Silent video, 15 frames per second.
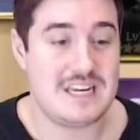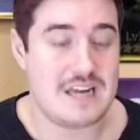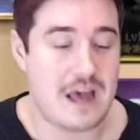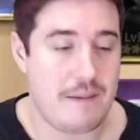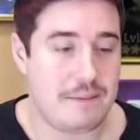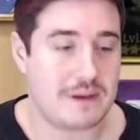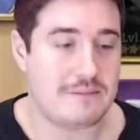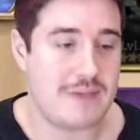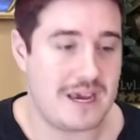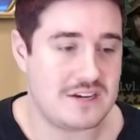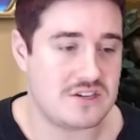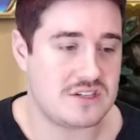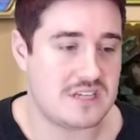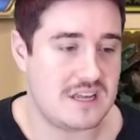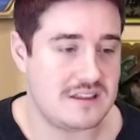epic
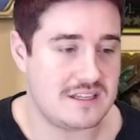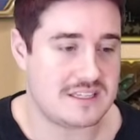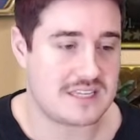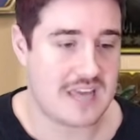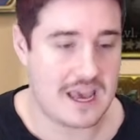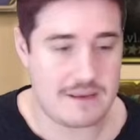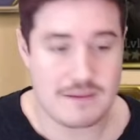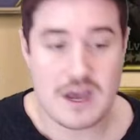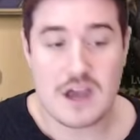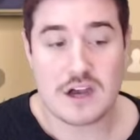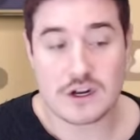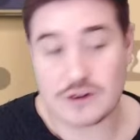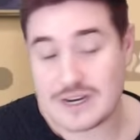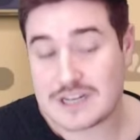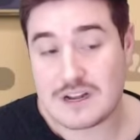mages in this game.
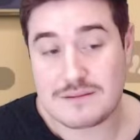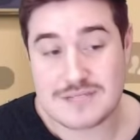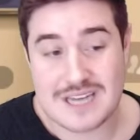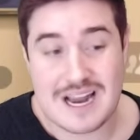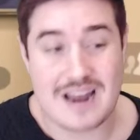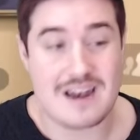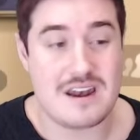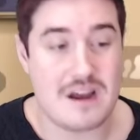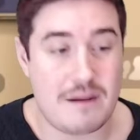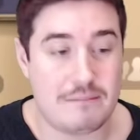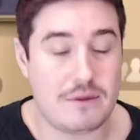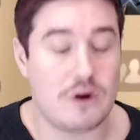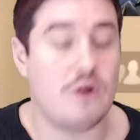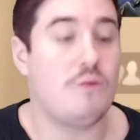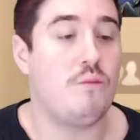Greed comes in at
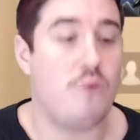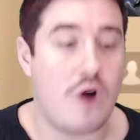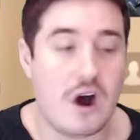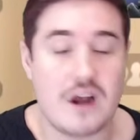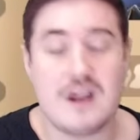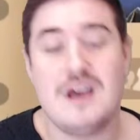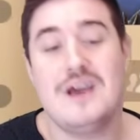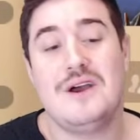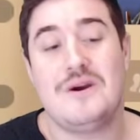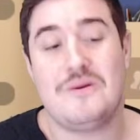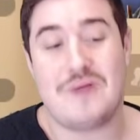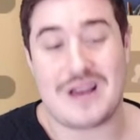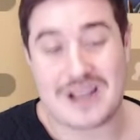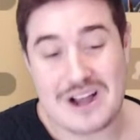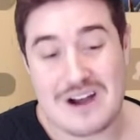number one
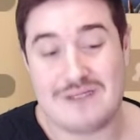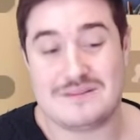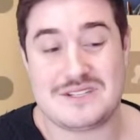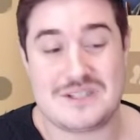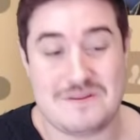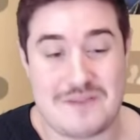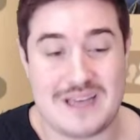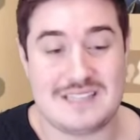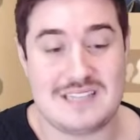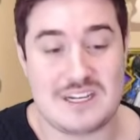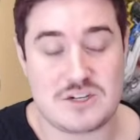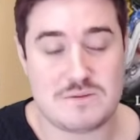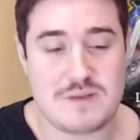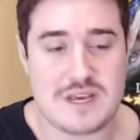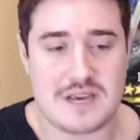when it comes to base
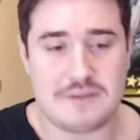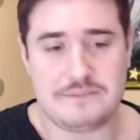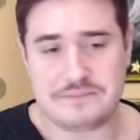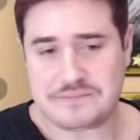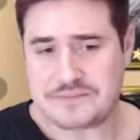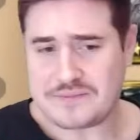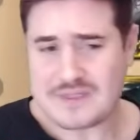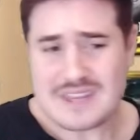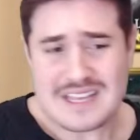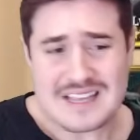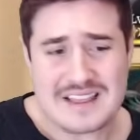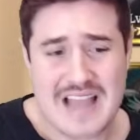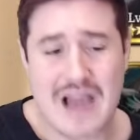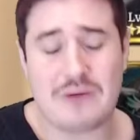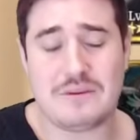HP.
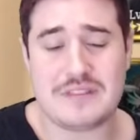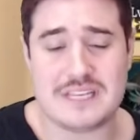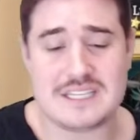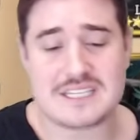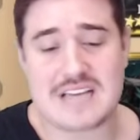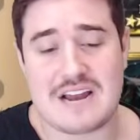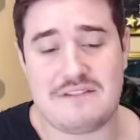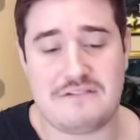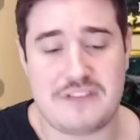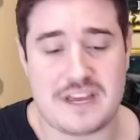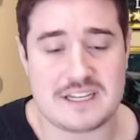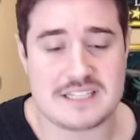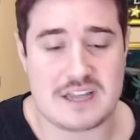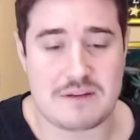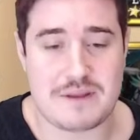Now, these kind of
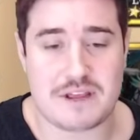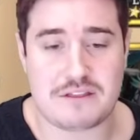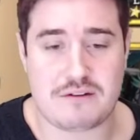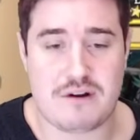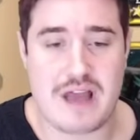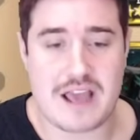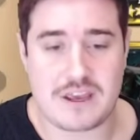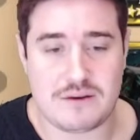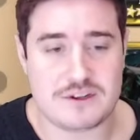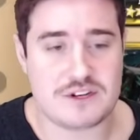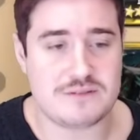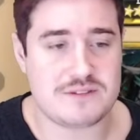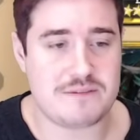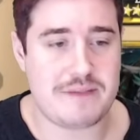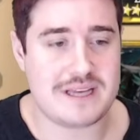things that are being thrown at you in
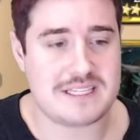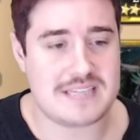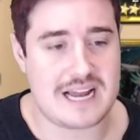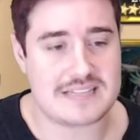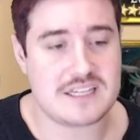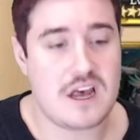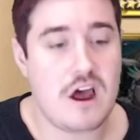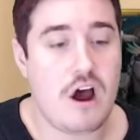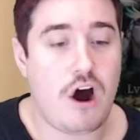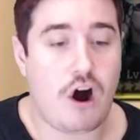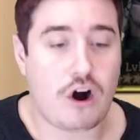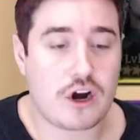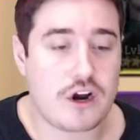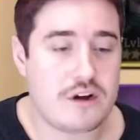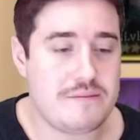terms of base stats
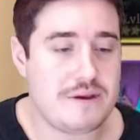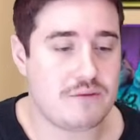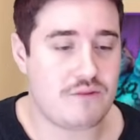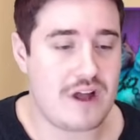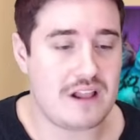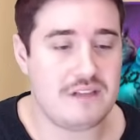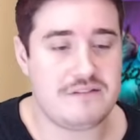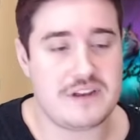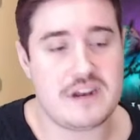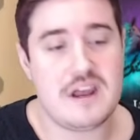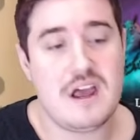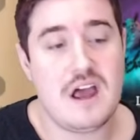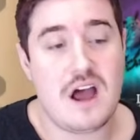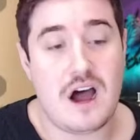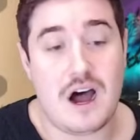are going to be relevant
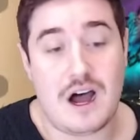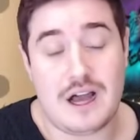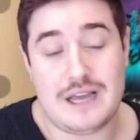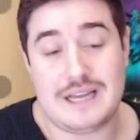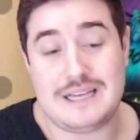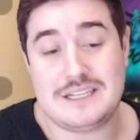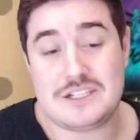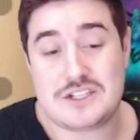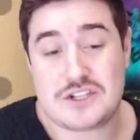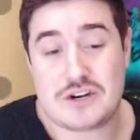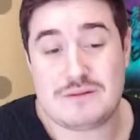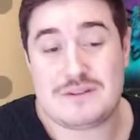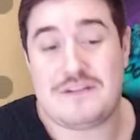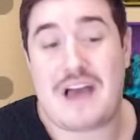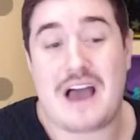uh, in
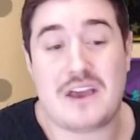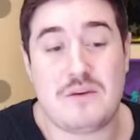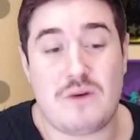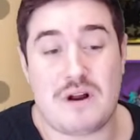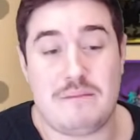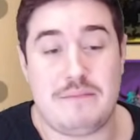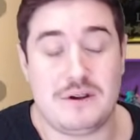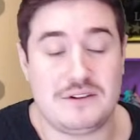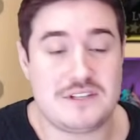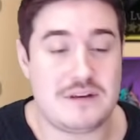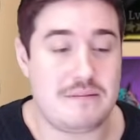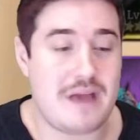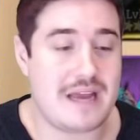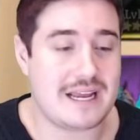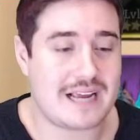terms of how you want to build
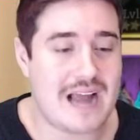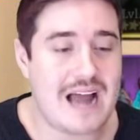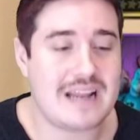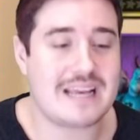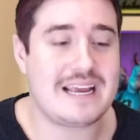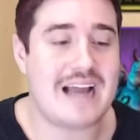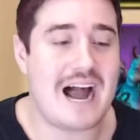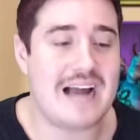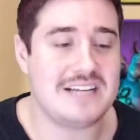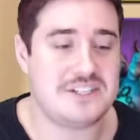him, and it kind of guides